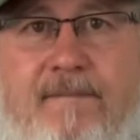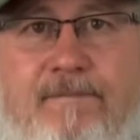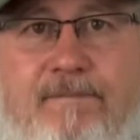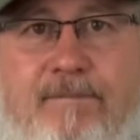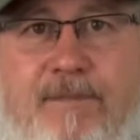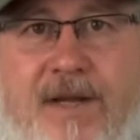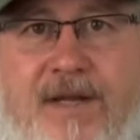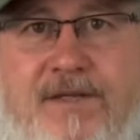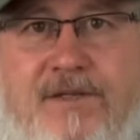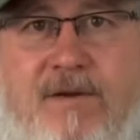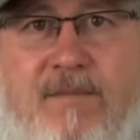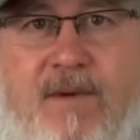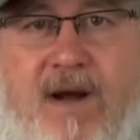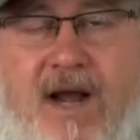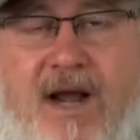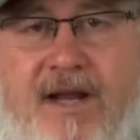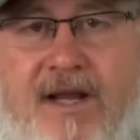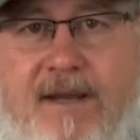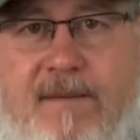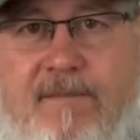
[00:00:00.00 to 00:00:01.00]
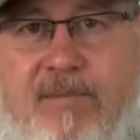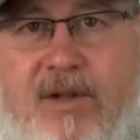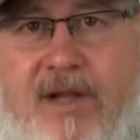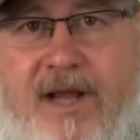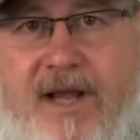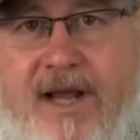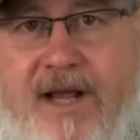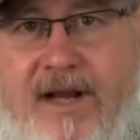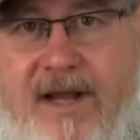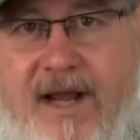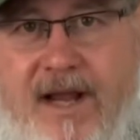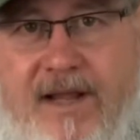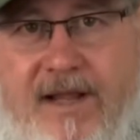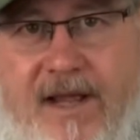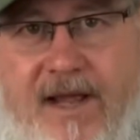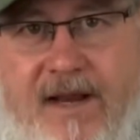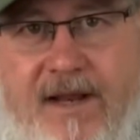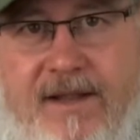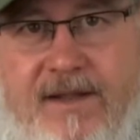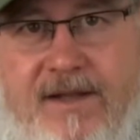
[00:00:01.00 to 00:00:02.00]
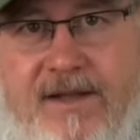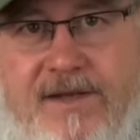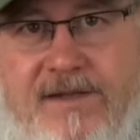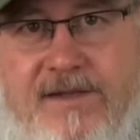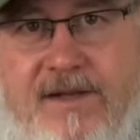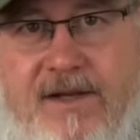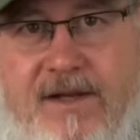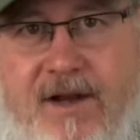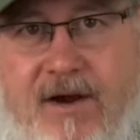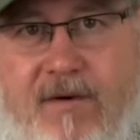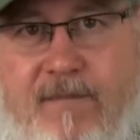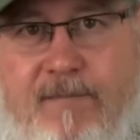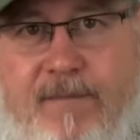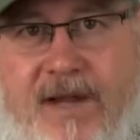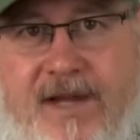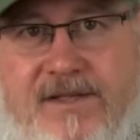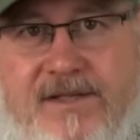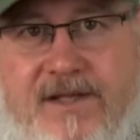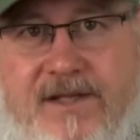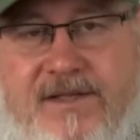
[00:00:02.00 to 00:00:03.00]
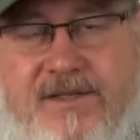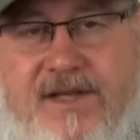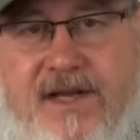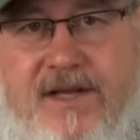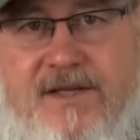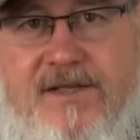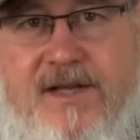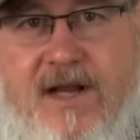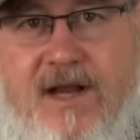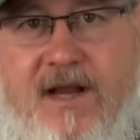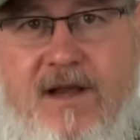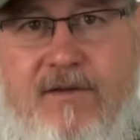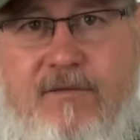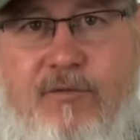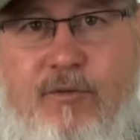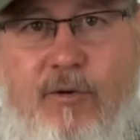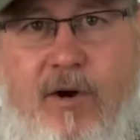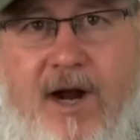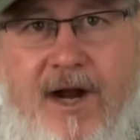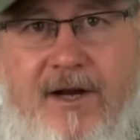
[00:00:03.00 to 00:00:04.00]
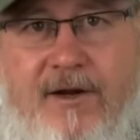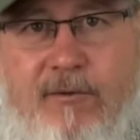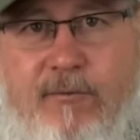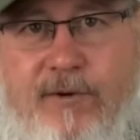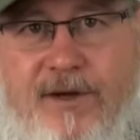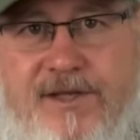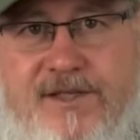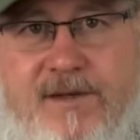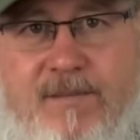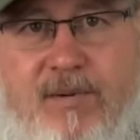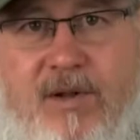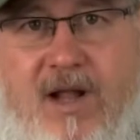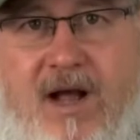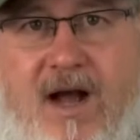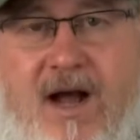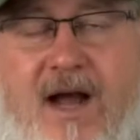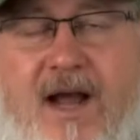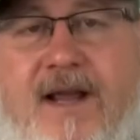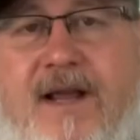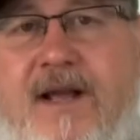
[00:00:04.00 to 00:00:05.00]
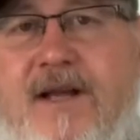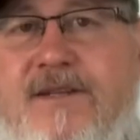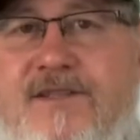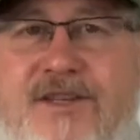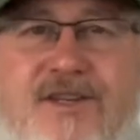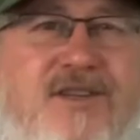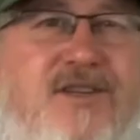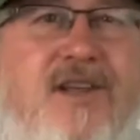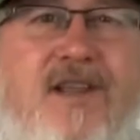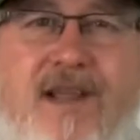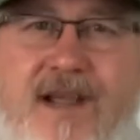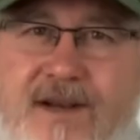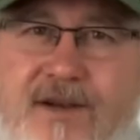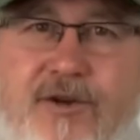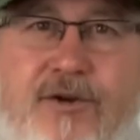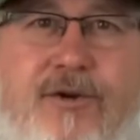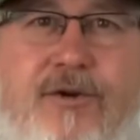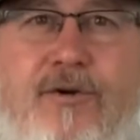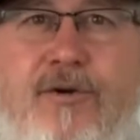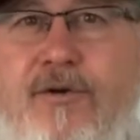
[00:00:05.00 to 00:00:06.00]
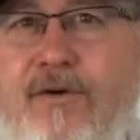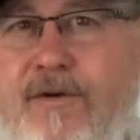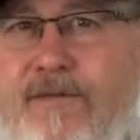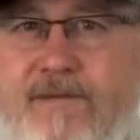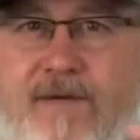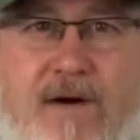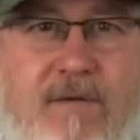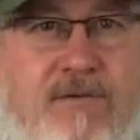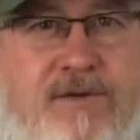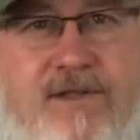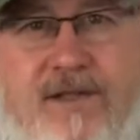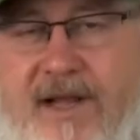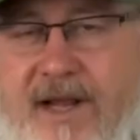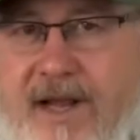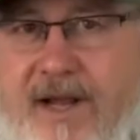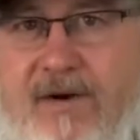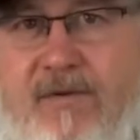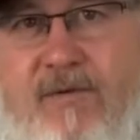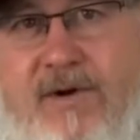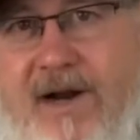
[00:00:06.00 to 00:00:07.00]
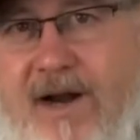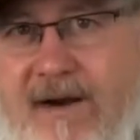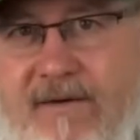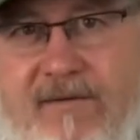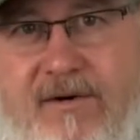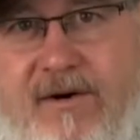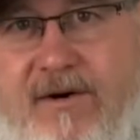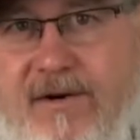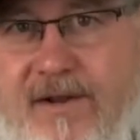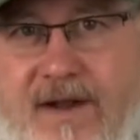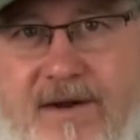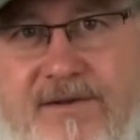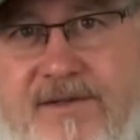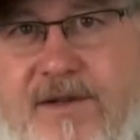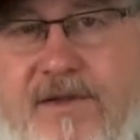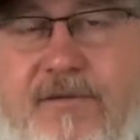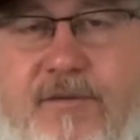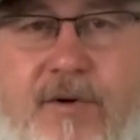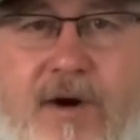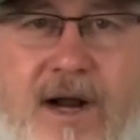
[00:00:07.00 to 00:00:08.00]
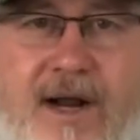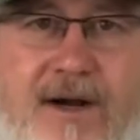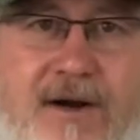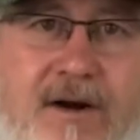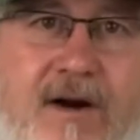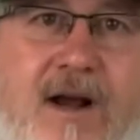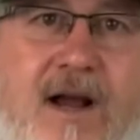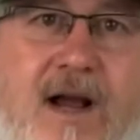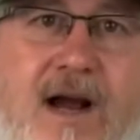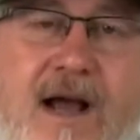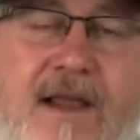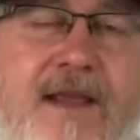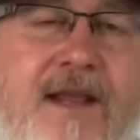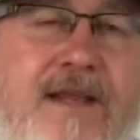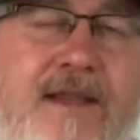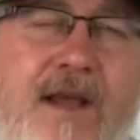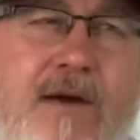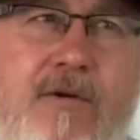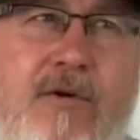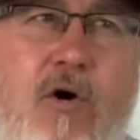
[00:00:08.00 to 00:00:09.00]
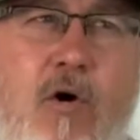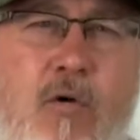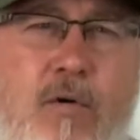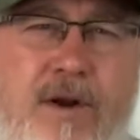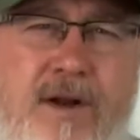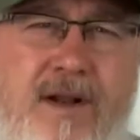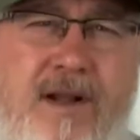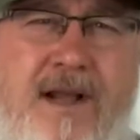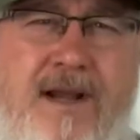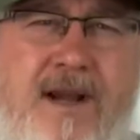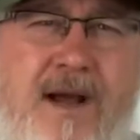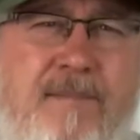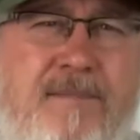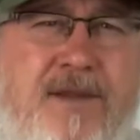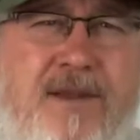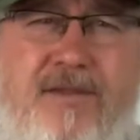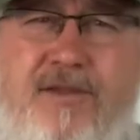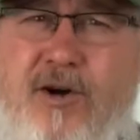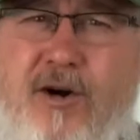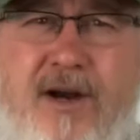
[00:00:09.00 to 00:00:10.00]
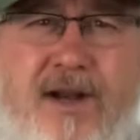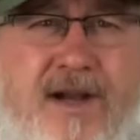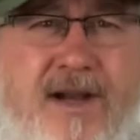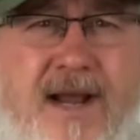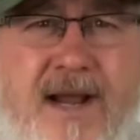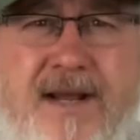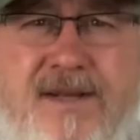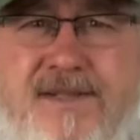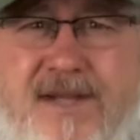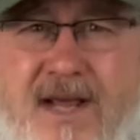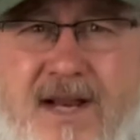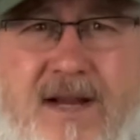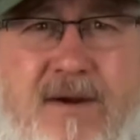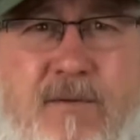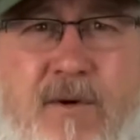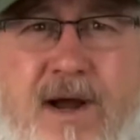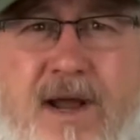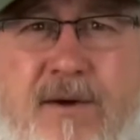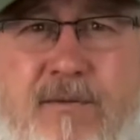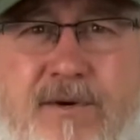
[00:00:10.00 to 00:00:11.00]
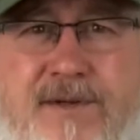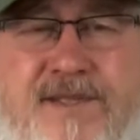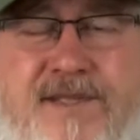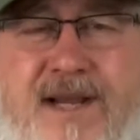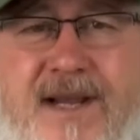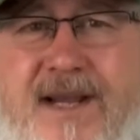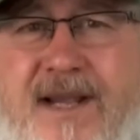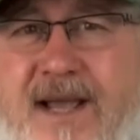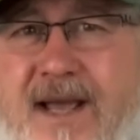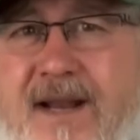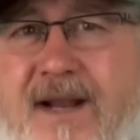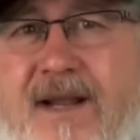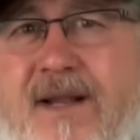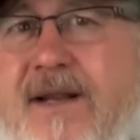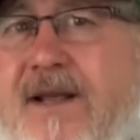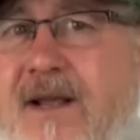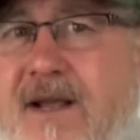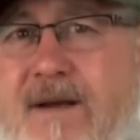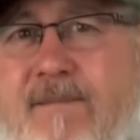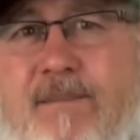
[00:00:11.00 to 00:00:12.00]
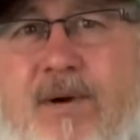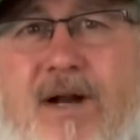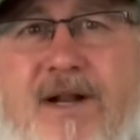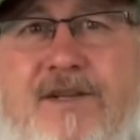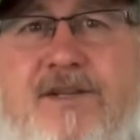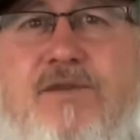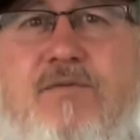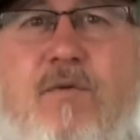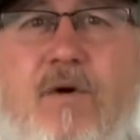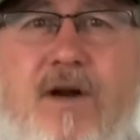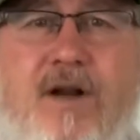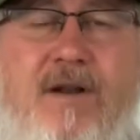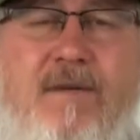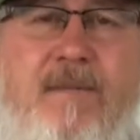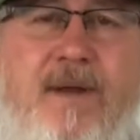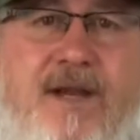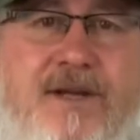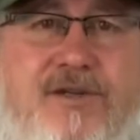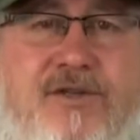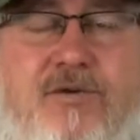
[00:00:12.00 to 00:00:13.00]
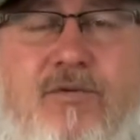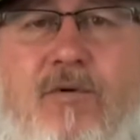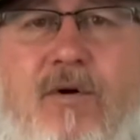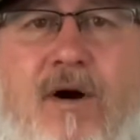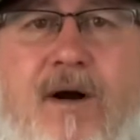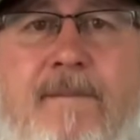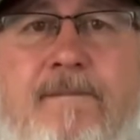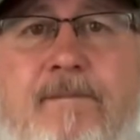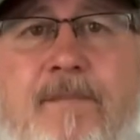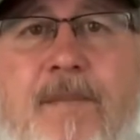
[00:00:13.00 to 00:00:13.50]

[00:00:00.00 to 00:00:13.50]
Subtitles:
based on my hiking plan, and then this, basically says through hiker resupply, just so they knew if I was late or whatever, that I was a through hiker. I think they would hold it like up to 30 days anyway once they get it, but I just wanted to make sure.